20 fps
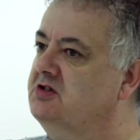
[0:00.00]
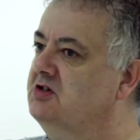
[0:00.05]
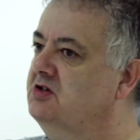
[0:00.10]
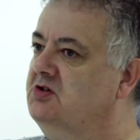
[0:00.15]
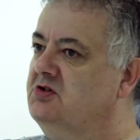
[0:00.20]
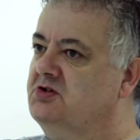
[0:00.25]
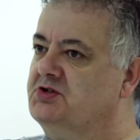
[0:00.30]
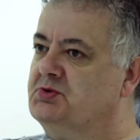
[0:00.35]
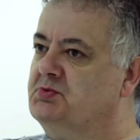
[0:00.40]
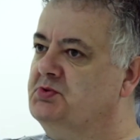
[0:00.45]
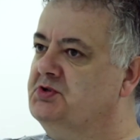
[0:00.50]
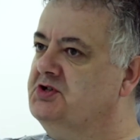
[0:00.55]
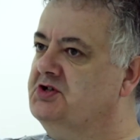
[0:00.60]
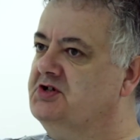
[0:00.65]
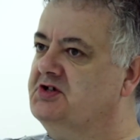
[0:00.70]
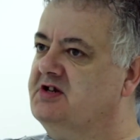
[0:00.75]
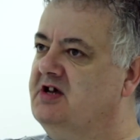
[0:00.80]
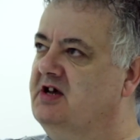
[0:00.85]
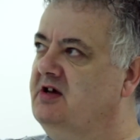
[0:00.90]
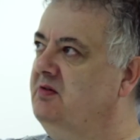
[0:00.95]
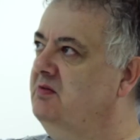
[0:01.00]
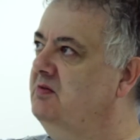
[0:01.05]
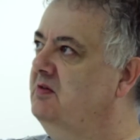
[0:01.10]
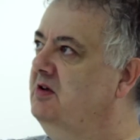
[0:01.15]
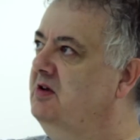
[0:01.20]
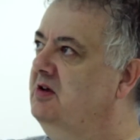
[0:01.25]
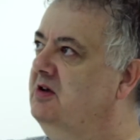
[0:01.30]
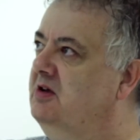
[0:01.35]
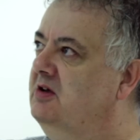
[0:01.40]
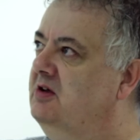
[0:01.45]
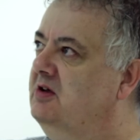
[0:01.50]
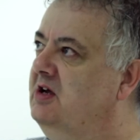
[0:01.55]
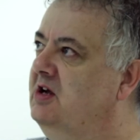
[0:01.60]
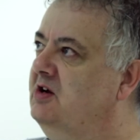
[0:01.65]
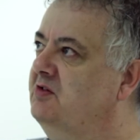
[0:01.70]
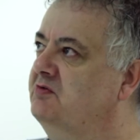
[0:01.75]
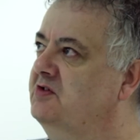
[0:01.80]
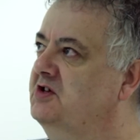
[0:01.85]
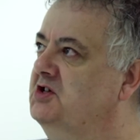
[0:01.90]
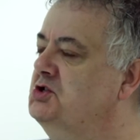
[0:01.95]
the cost was just out,
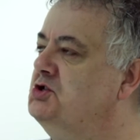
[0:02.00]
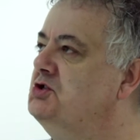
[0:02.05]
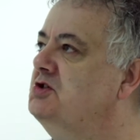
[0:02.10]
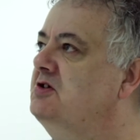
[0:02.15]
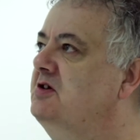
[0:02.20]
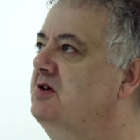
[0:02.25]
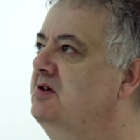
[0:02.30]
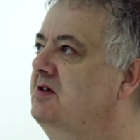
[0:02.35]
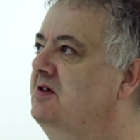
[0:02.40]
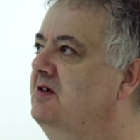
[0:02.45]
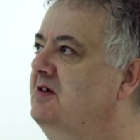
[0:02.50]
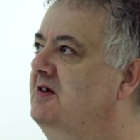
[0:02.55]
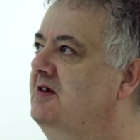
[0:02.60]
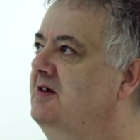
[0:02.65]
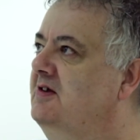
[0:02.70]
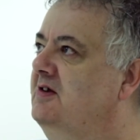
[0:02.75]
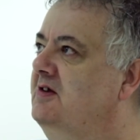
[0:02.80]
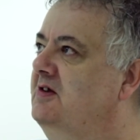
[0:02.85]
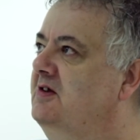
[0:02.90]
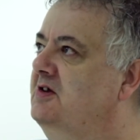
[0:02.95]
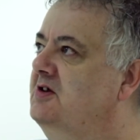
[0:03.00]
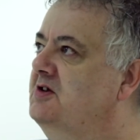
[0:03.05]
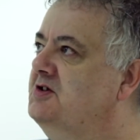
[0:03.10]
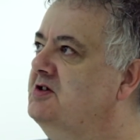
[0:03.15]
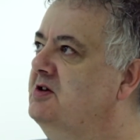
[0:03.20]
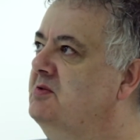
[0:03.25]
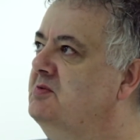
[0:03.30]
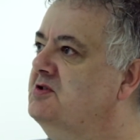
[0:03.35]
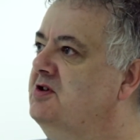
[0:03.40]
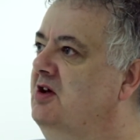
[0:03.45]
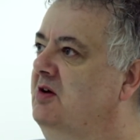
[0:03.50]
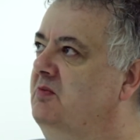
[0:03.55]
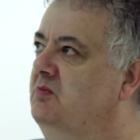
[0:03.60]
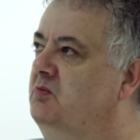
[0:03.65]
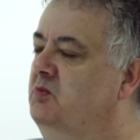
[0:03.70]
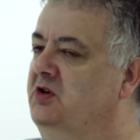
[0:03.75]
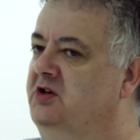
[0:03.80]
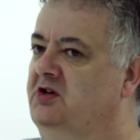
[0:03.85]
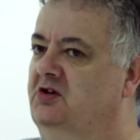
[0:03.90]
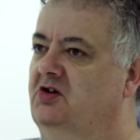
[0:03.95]
out of reach. Sure. So it was like
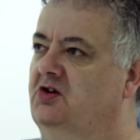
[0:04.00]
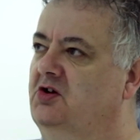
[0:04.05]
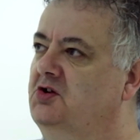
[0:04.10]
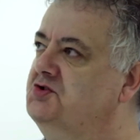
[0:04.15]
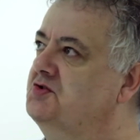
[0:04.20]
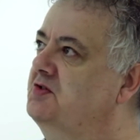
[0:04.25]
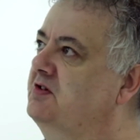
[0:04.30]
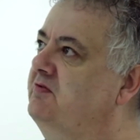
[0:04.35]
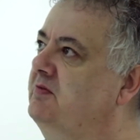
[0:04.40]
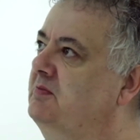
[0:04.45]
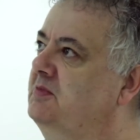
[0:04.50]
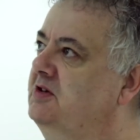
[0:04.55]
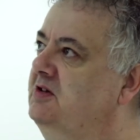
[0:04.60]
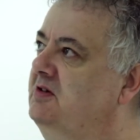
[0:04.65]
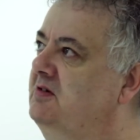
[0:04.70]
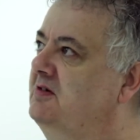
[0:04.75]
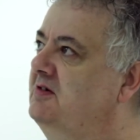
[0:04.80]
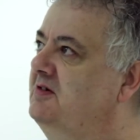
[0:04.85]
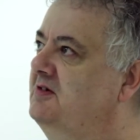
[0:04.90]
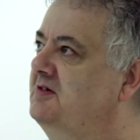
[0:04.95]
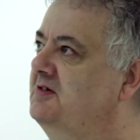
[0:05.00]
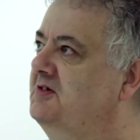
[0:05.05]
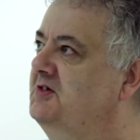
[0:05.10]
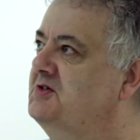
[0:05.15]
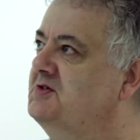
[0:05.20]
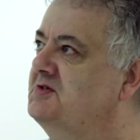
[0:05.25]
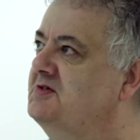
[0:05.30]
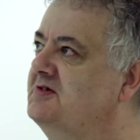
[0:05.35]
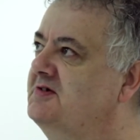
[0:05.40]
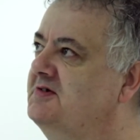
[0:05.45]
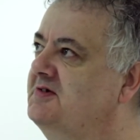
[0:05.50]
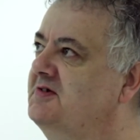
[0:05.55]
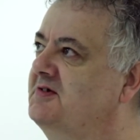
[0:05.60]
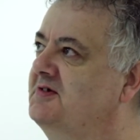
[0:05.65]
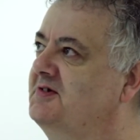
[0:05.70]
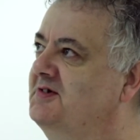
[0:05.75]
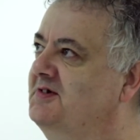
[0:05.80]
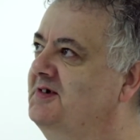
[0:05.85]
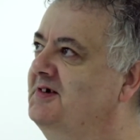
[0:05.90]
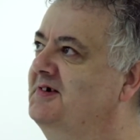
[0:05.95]
winning the lottery for me. Was, okay,
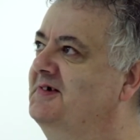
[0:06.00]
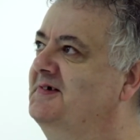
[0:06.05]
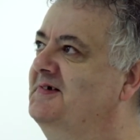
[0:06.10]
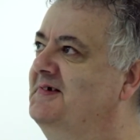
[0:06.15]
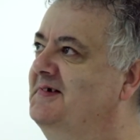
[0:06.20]
cool. Yeah.